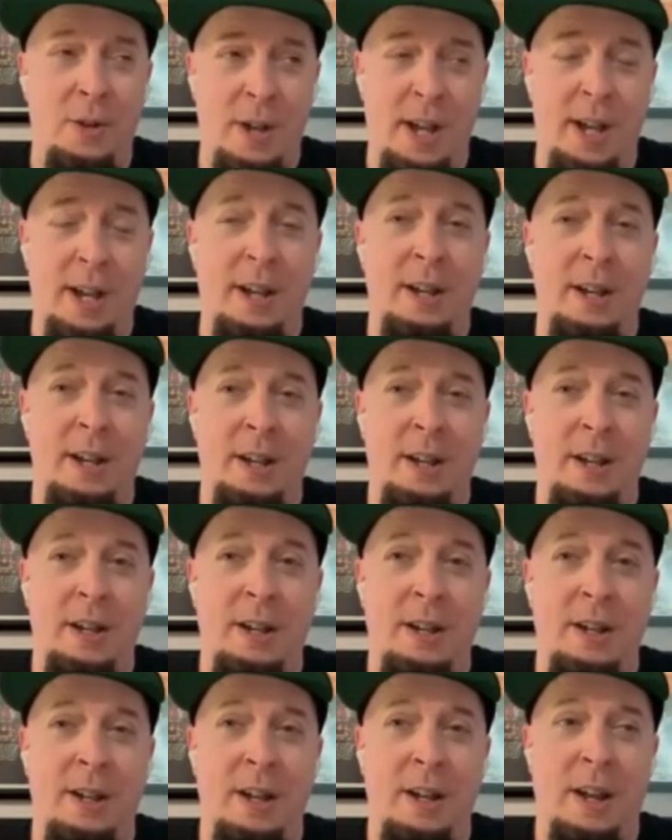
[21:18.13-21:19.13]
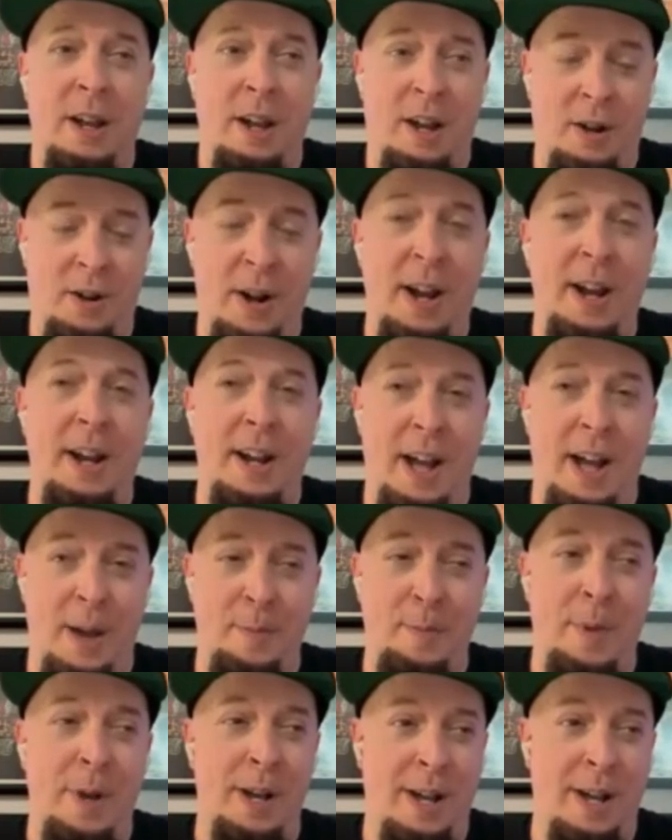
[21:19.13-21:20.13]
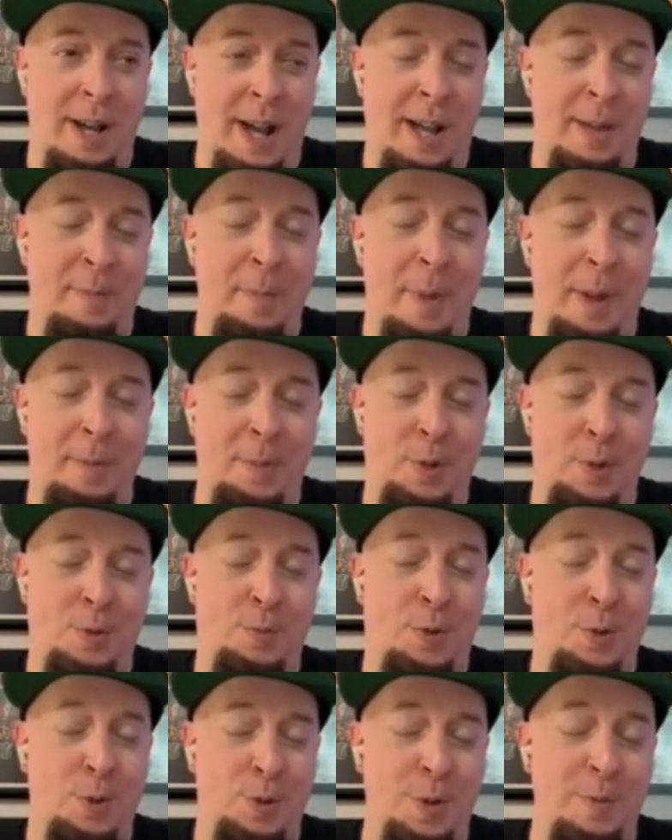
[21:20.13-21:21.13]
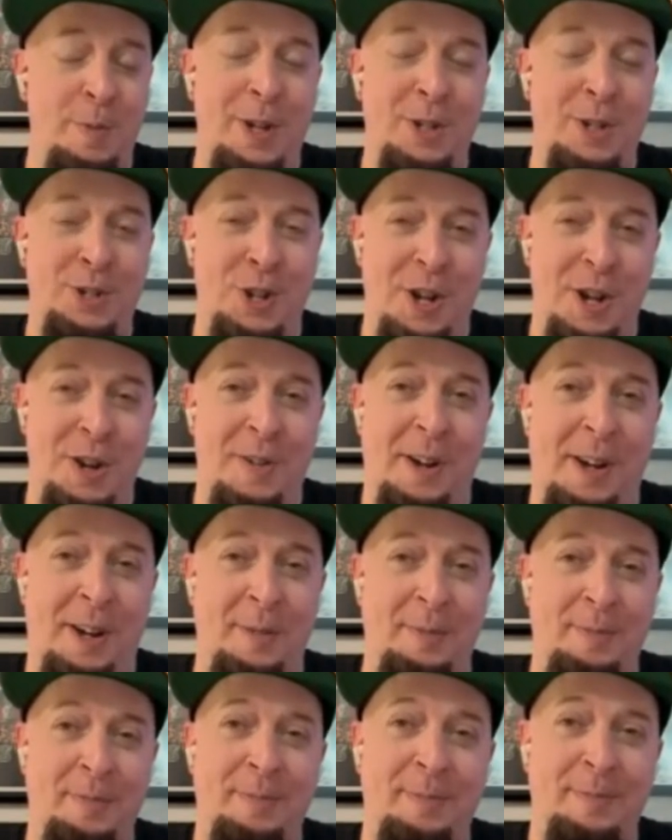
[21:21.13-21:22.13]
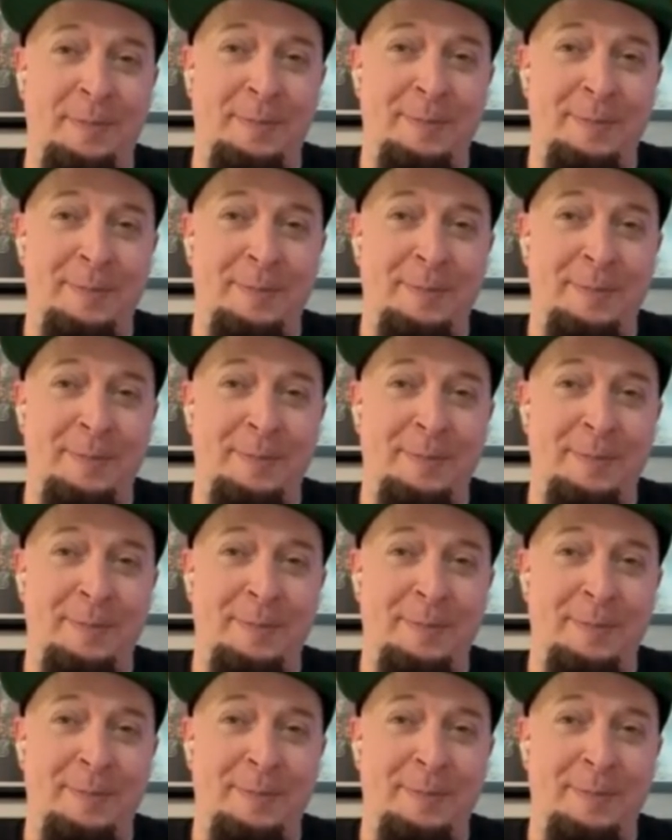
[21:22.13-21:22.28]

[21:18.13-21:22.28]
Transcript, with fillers: Okay, all right. I'm uh, I may do some engineering